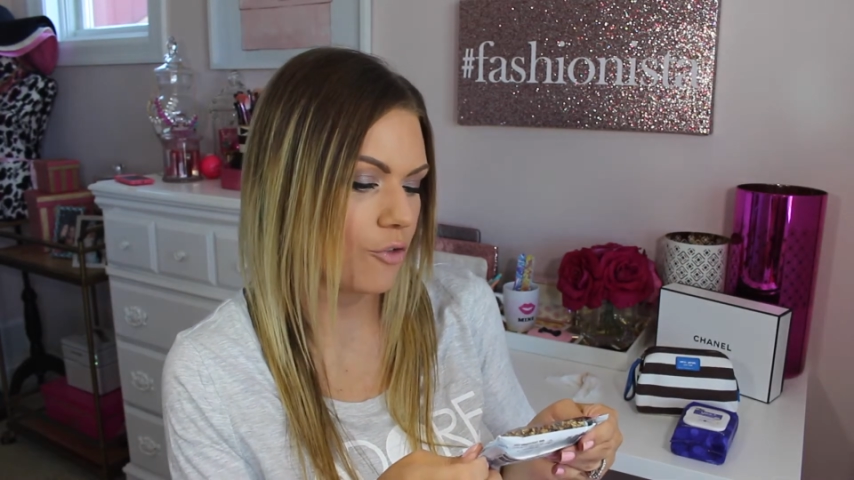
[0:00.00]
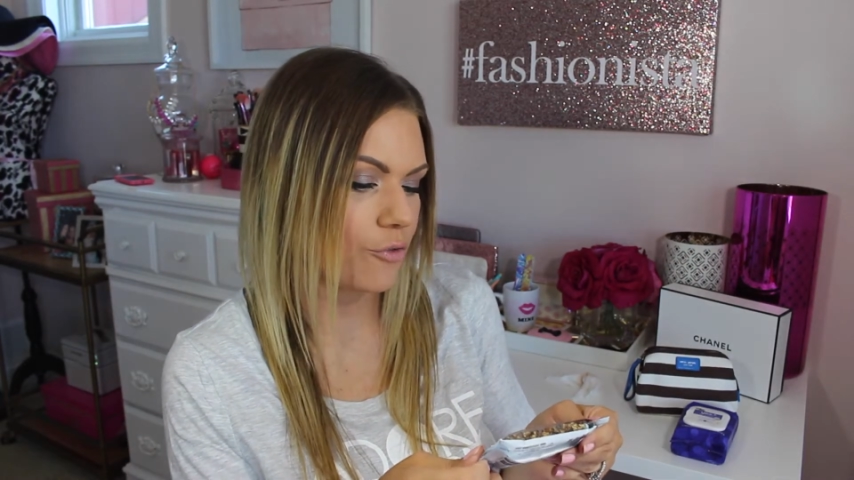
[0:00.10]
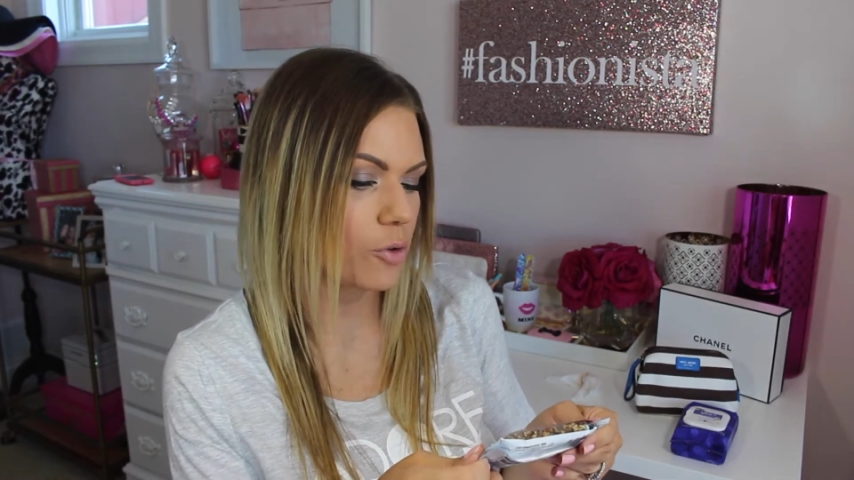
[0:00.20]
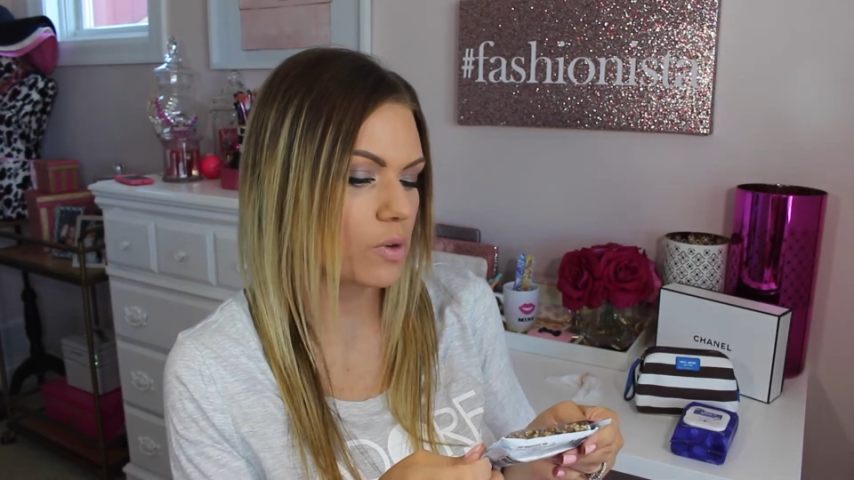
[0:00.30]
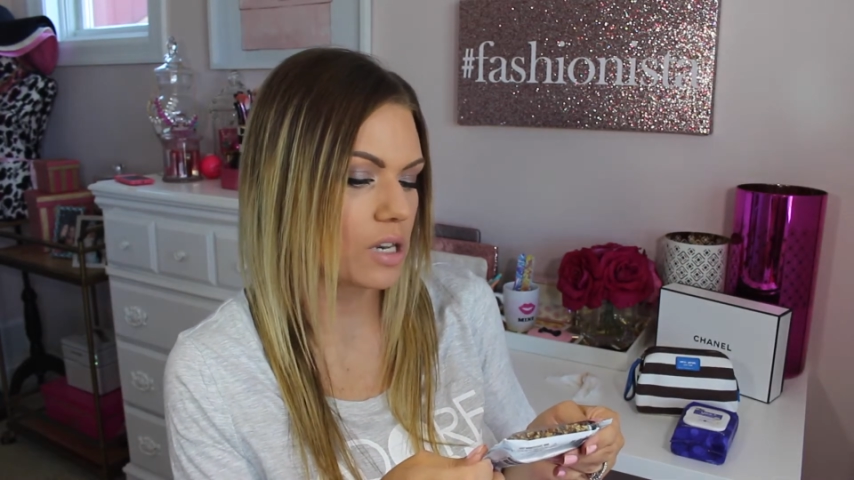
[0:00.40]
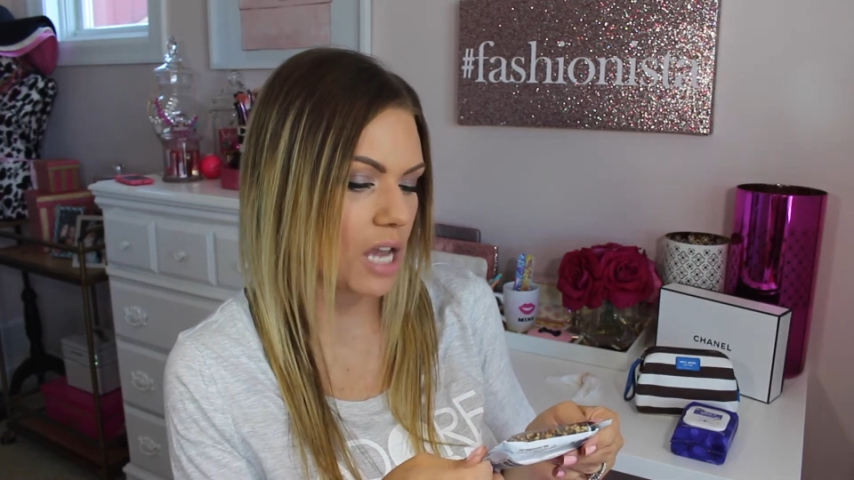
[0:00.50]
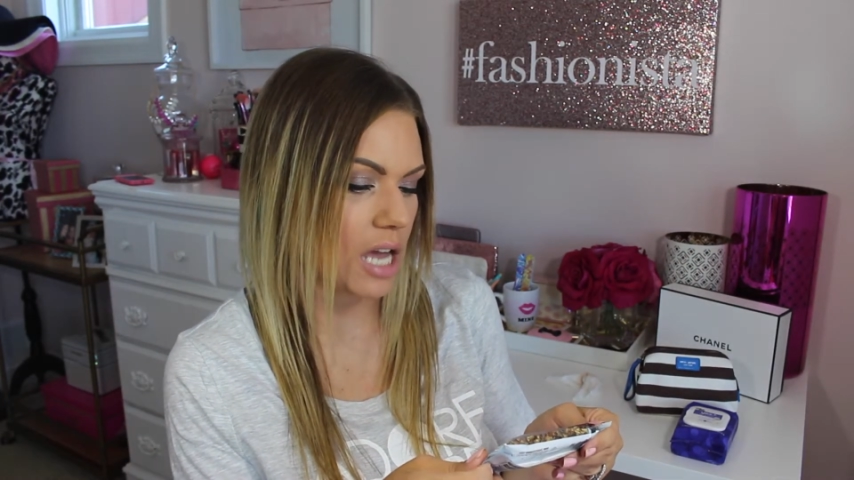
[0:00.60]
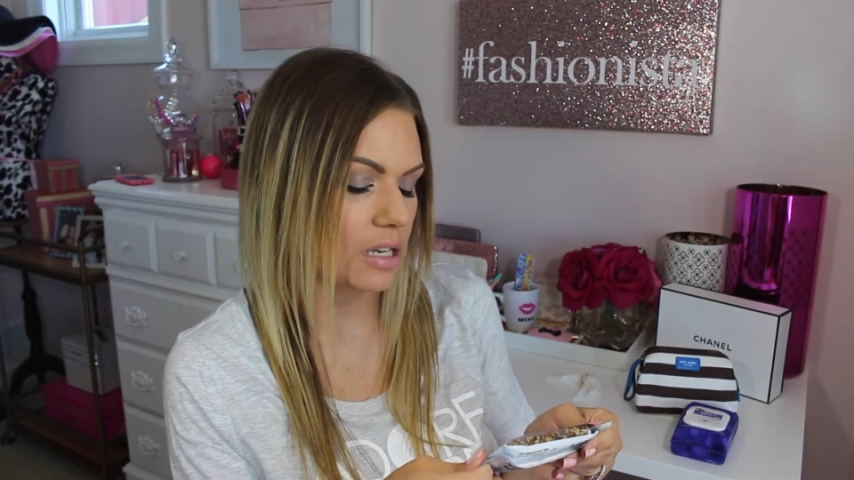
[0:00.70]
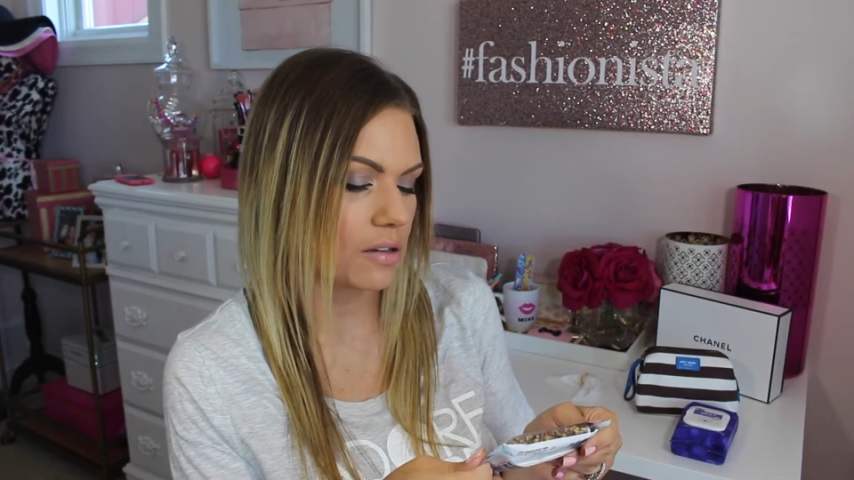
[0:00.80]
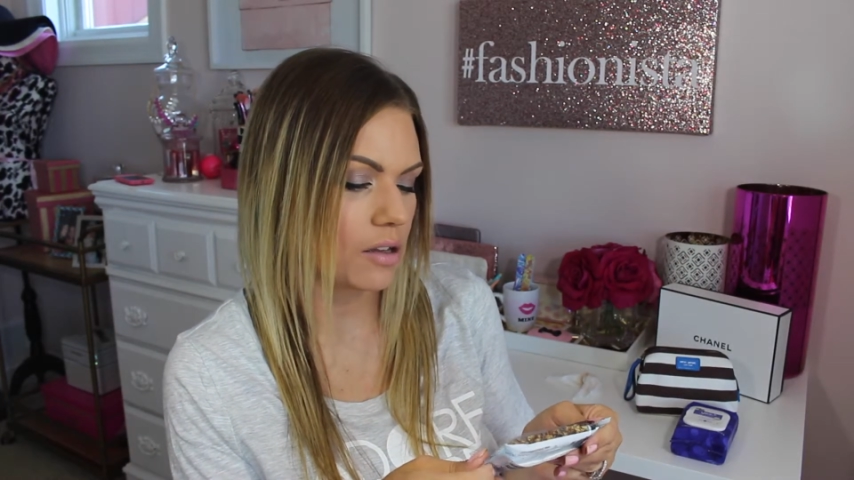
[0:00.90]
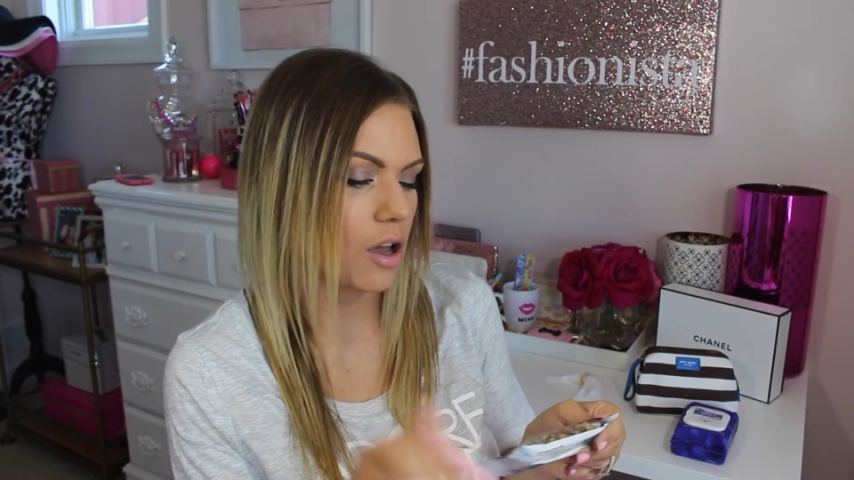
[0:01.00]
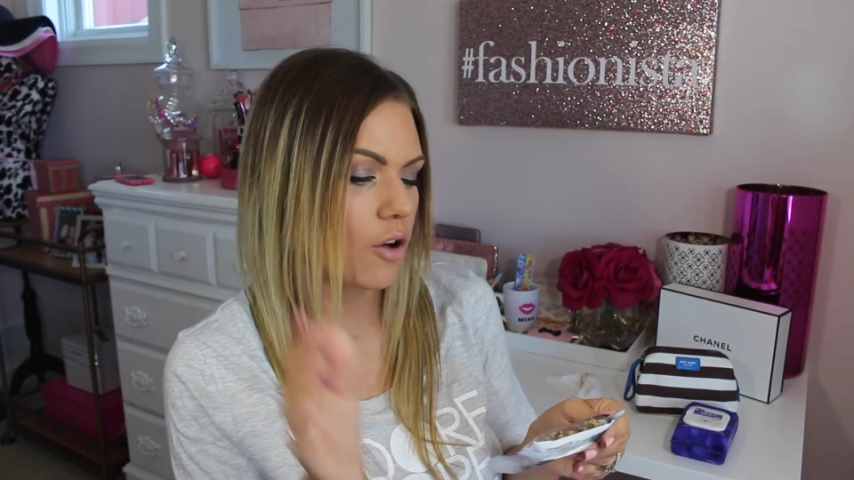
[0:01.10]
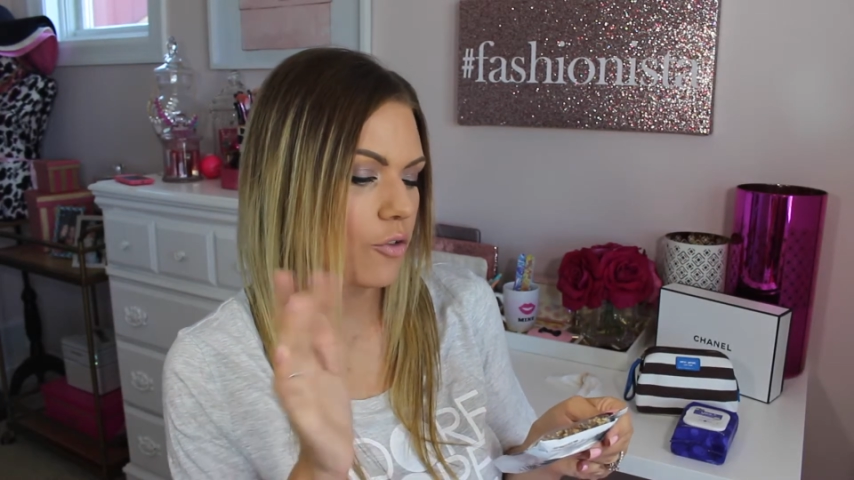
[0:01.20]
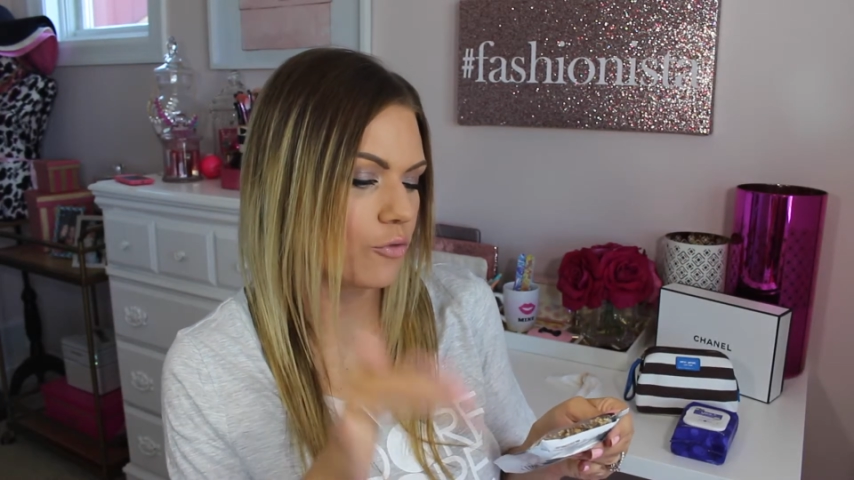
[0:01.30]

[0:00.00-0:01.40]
fruit and nut